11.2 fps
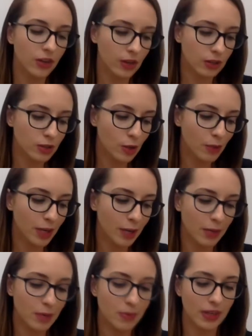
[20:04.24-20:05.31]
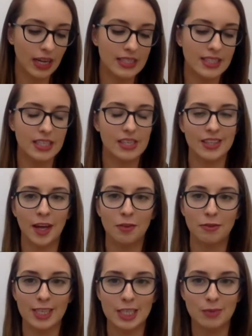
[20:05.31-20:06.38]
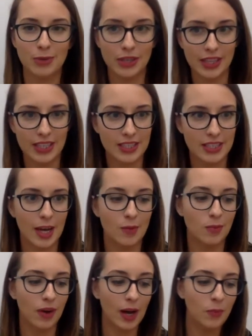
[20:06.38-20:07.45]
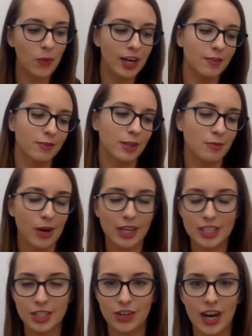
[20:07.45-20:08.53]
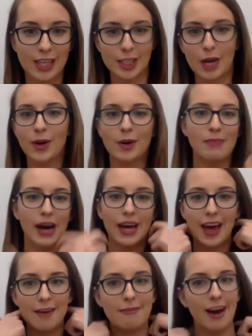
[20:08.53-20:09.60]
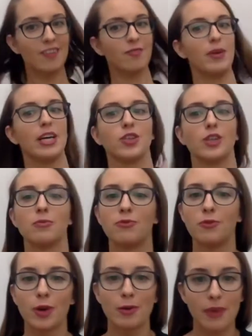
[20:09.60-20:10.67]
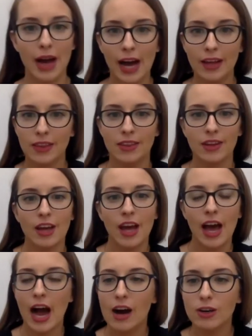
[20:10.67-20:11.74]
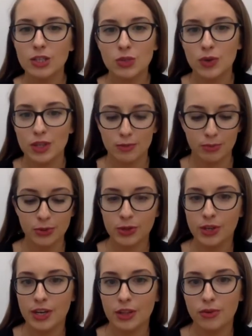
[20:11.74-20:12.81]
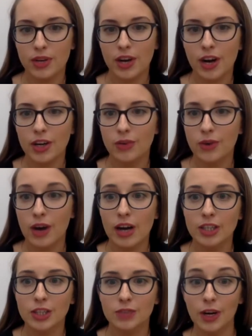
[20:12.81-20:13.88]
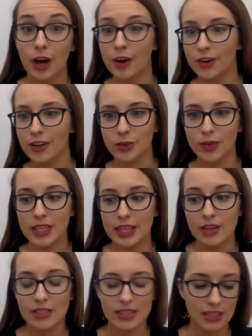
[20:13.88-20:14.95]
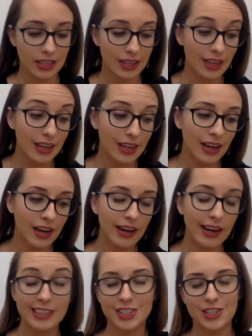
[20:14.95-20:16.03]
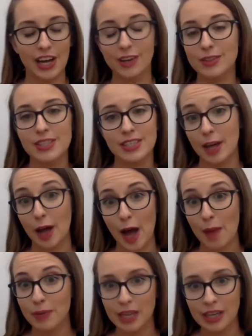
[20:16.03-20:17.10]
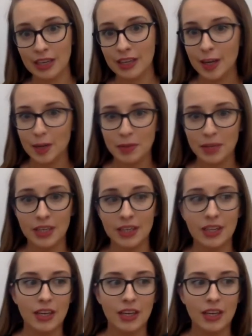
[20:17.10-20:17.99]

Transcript: so many people I see on like Facebook, they say, I'm waiting for the market to crash. I want to buy that 5-bedroom, 4-bath house with a pool and a 3-car garage for $120,000. And I don't see that happening. I mean,